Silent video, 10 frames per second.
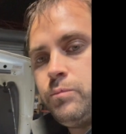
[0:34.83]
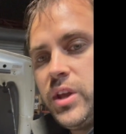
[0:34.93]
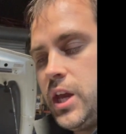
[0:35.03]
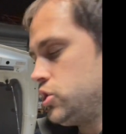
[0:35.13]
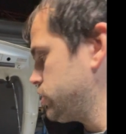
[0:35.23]

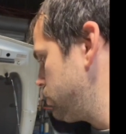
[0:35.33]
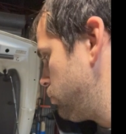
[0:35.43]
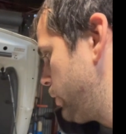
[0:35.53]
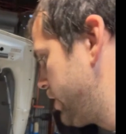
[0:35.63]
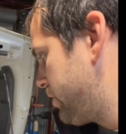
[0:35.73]
engine
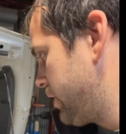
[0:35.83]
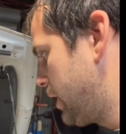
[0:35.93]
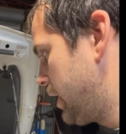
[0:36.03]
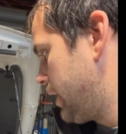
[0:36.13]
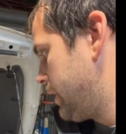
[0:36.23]
with,
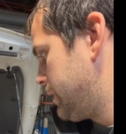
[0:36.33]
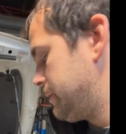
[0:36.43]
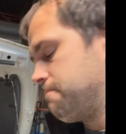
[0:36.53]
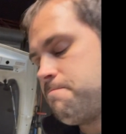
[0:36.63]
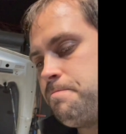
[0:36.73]

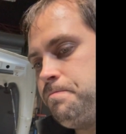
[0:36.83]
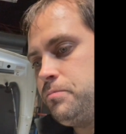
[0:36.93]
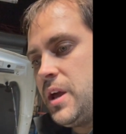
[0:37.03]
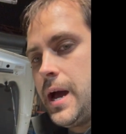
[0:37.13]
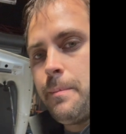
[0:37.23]

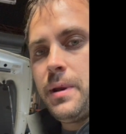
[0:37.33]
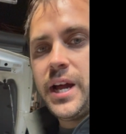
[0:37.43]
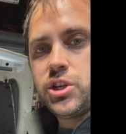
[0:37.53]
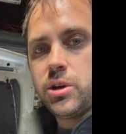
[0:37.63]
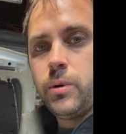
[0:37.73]
I'm not
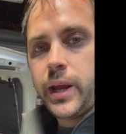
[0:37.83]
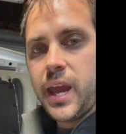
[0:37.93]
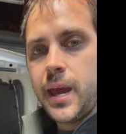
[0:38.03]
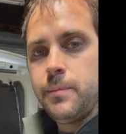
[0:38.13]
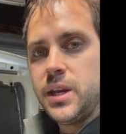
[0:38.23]
sure what
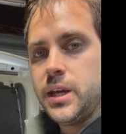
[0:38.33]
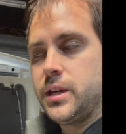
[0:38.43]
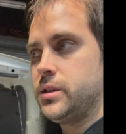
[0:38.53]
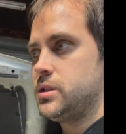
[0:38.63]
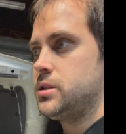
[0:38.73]
cam it
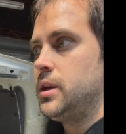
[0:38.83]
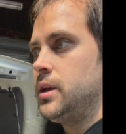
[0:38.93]
is.